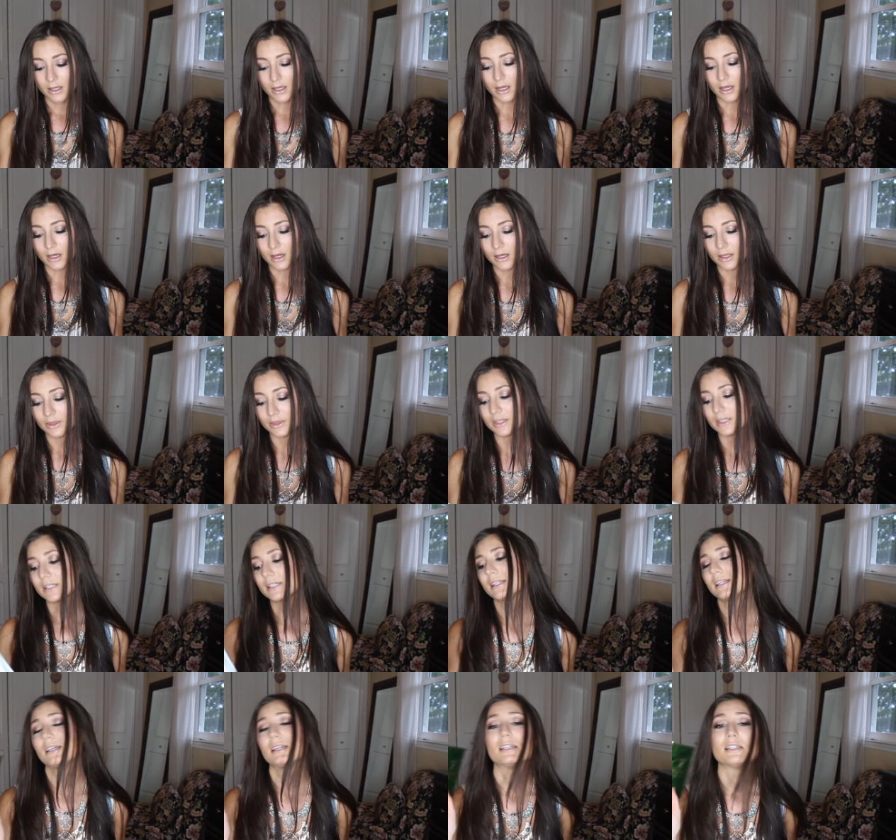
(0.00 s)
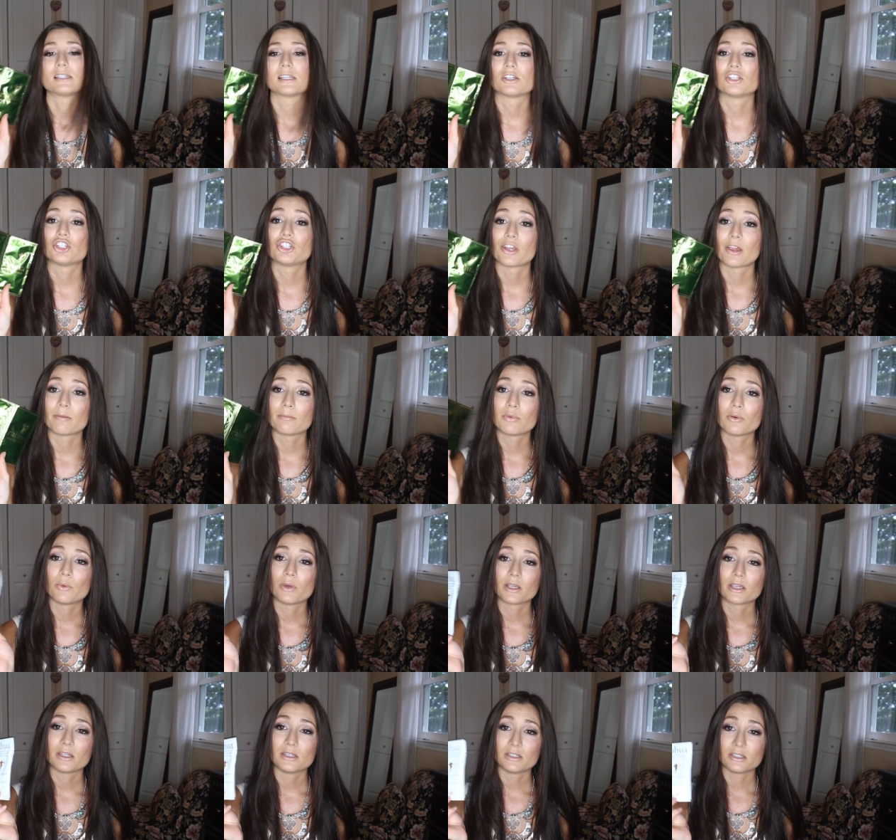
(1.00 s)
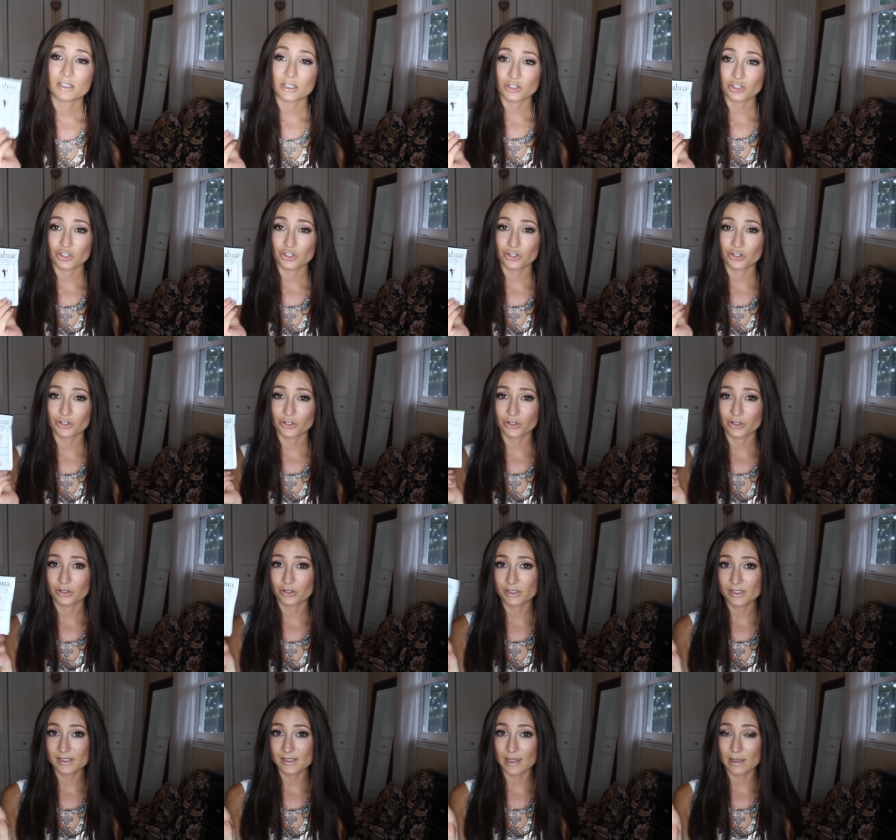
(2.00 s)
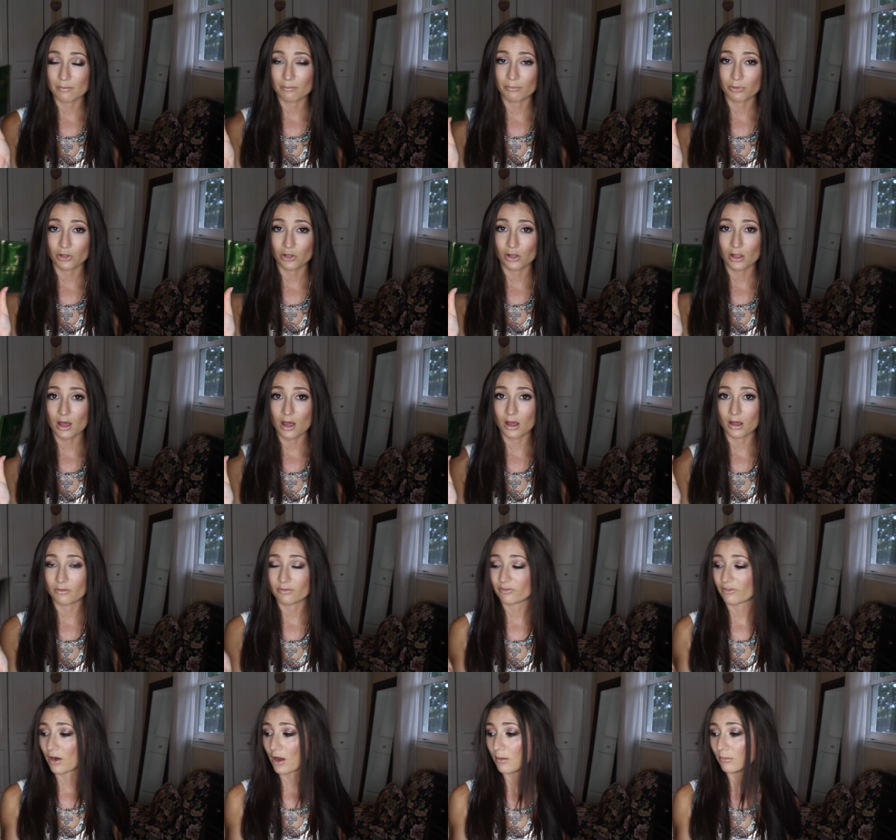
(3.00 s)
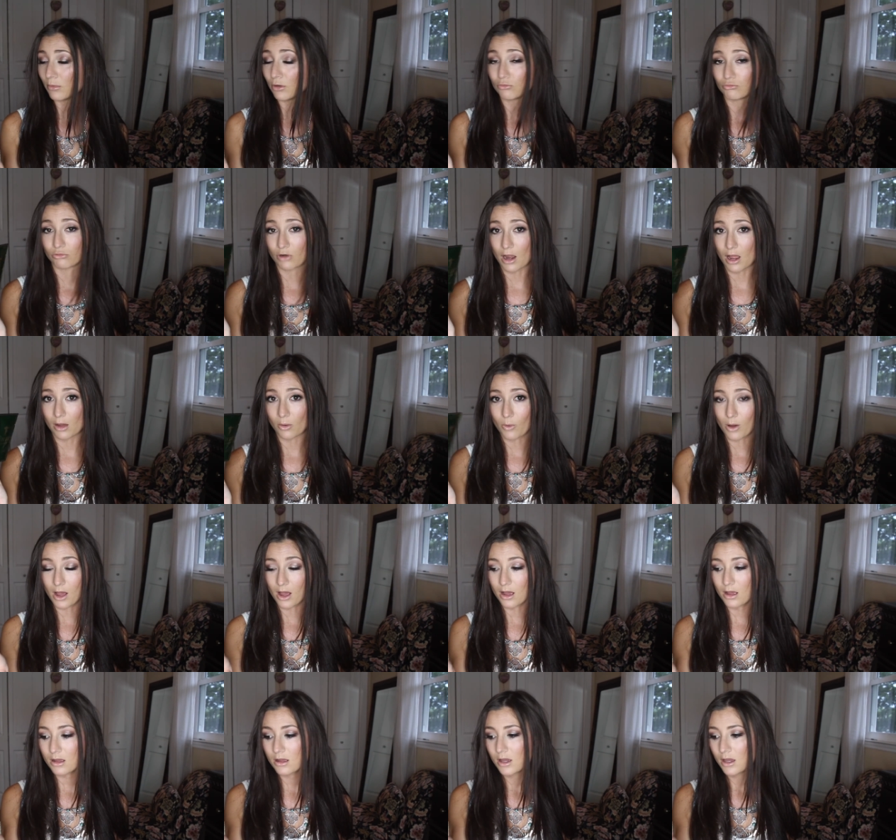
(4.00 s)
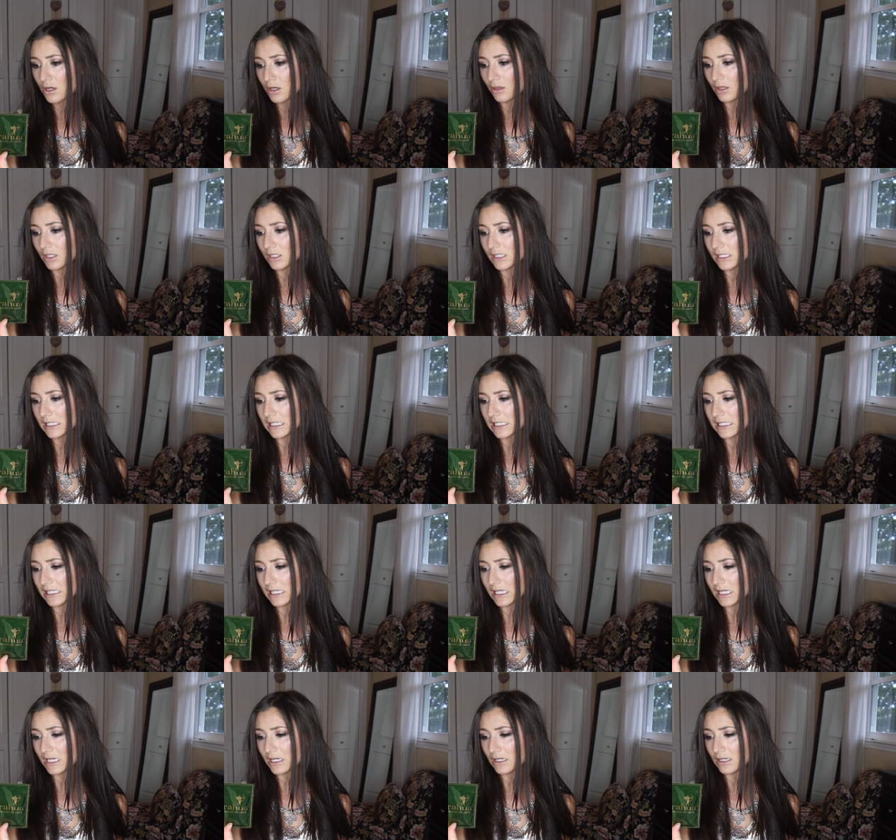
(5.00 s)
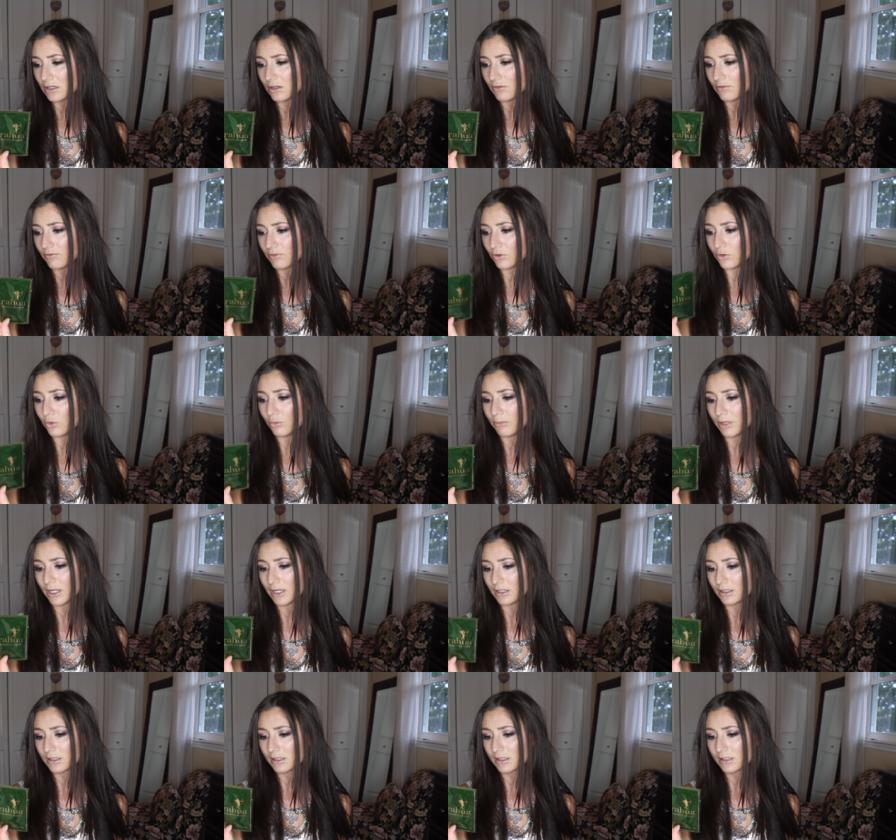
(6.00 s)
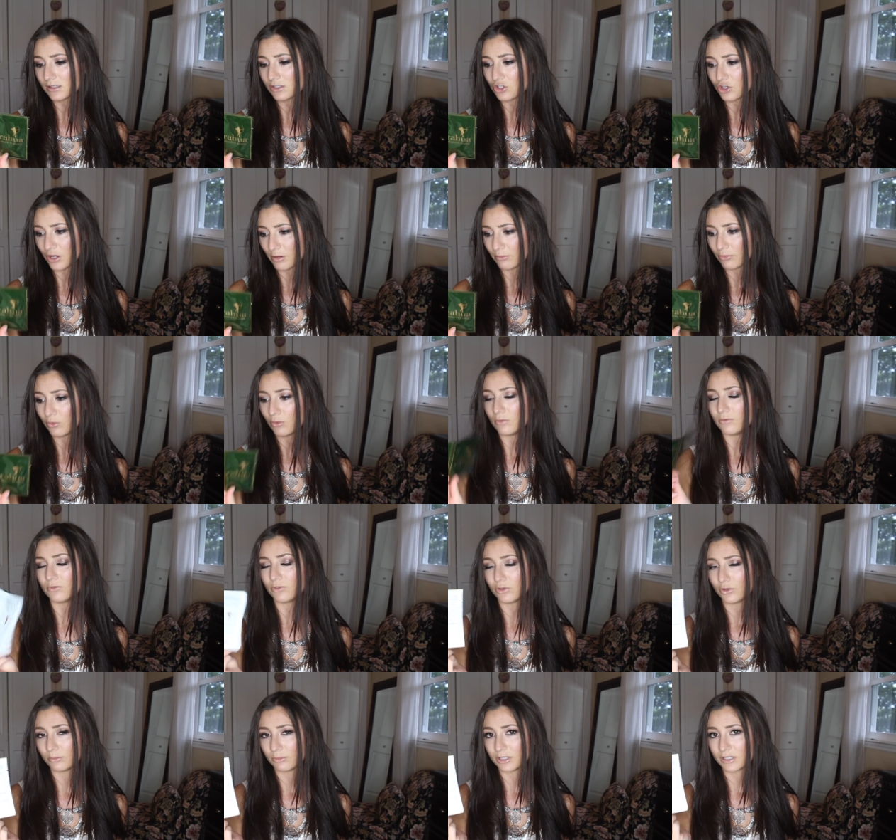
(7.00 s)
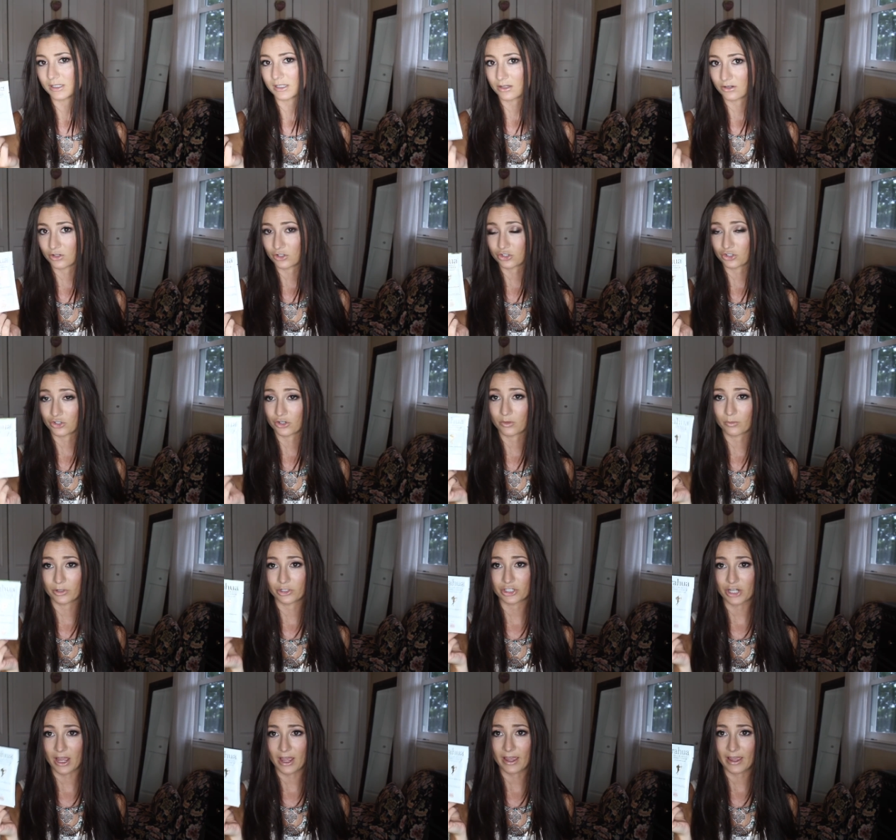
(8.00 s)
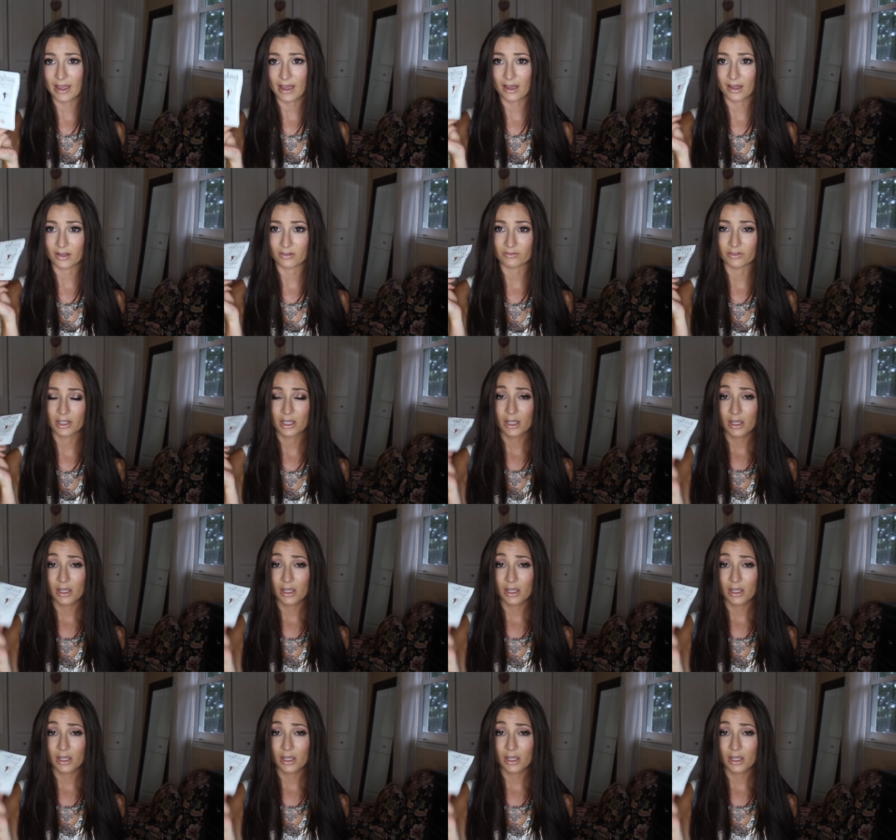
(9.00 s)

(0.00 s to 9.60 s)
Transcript: Uh, this is a shampoo and conditioner sample from Rahua. This is the Voluminous Shampoo and Voluminous Conditioner, which I have